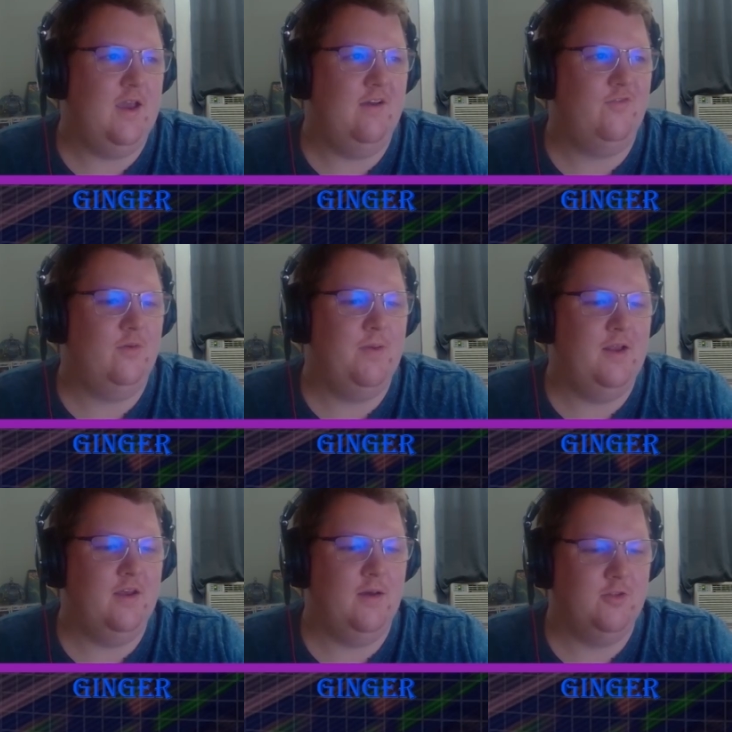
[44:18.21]
after
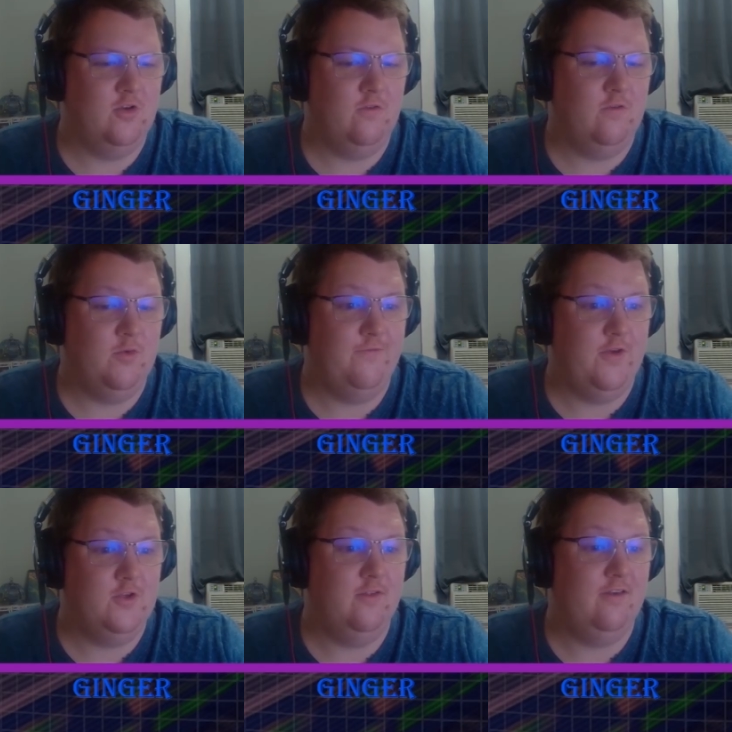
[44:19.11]
Payton Talbott showed some
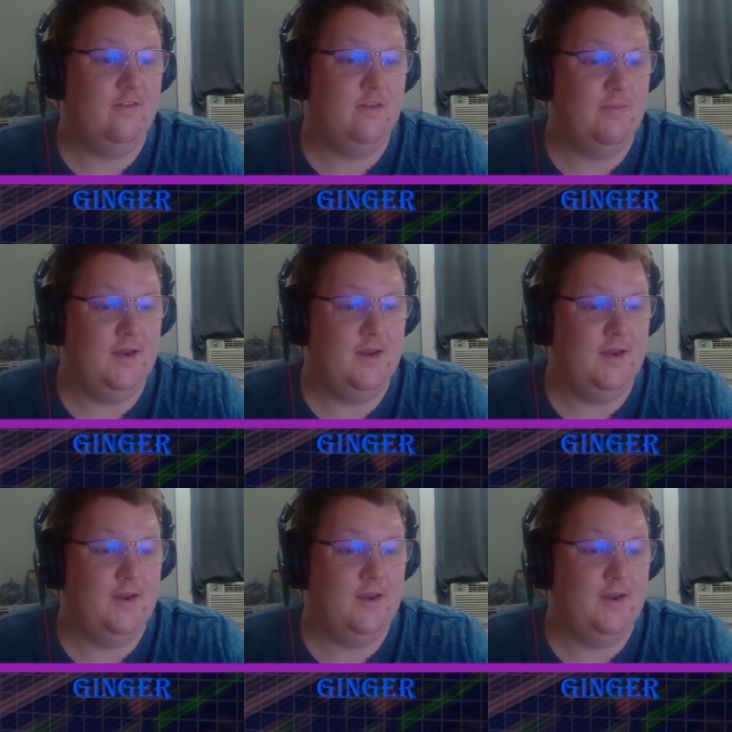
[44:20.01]
deficiencies in